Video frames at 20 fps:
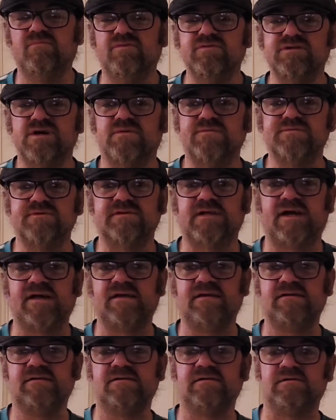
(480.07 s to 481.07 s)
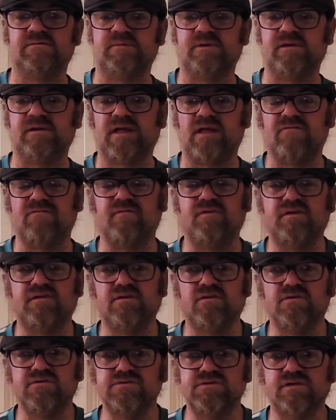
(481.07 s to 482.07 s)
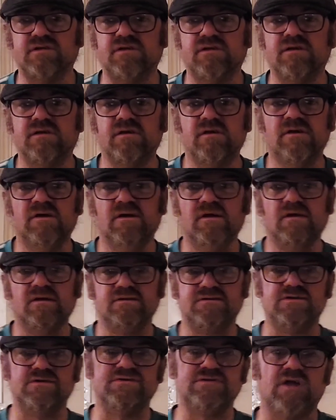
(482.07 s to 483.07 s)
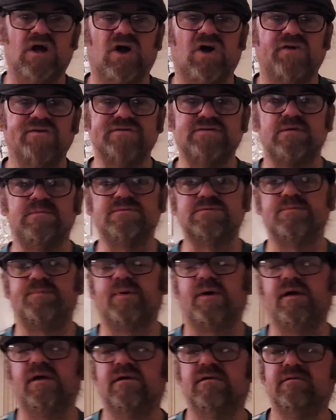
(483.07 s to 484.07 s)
result today. I mean, Canvey it's usually a hard team to beat,